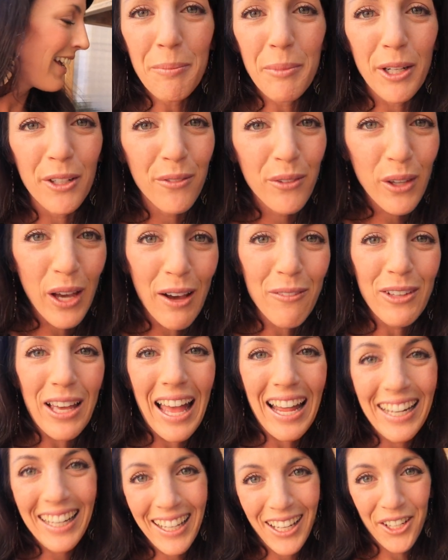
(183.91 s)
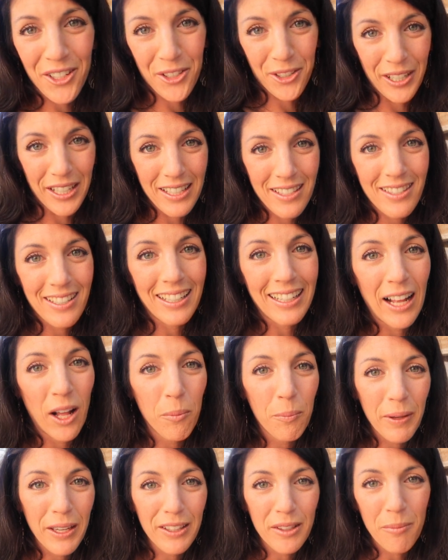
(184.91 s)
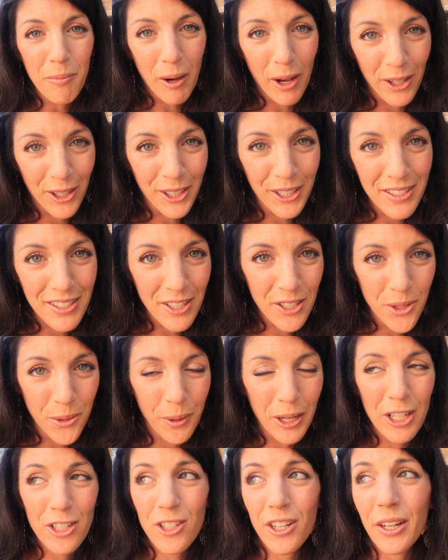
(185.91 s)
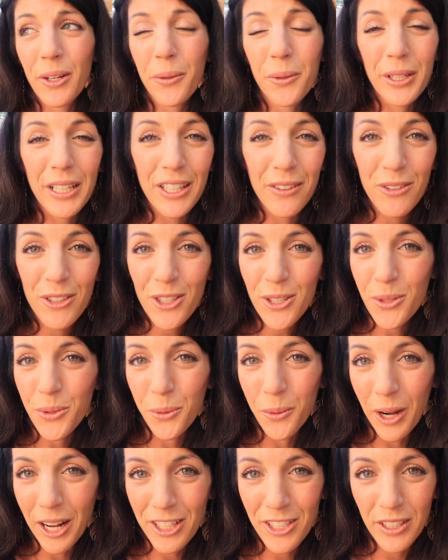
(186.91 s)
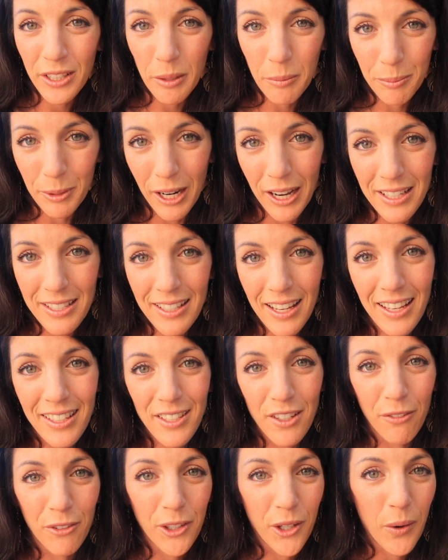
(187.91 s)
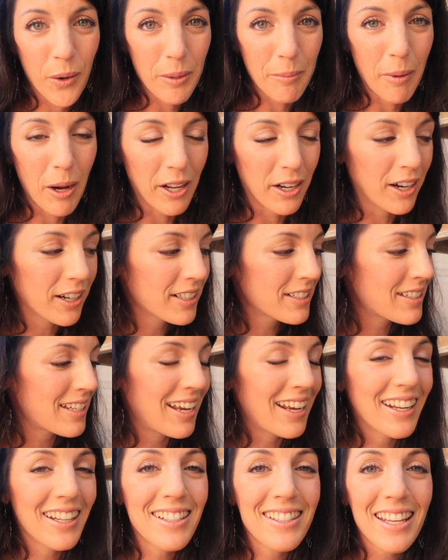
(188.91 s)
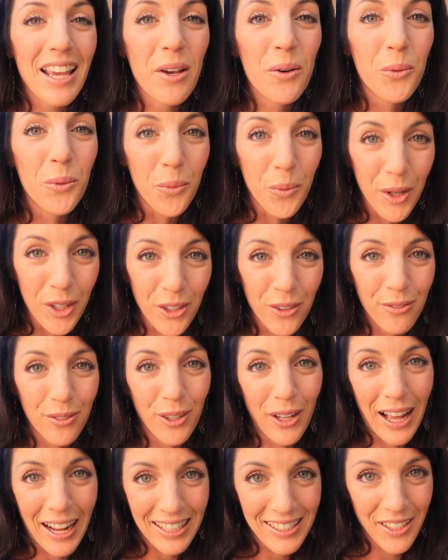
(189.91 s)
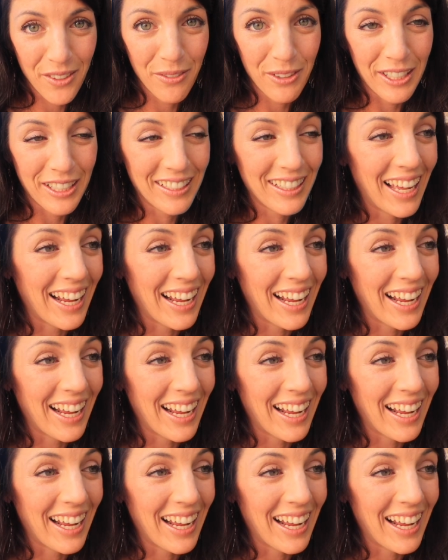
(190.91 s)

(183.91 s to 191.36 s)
But if you have any interest in helping the monarch situation, or even just watching the process of growing monarchs, it is a wonderful activity.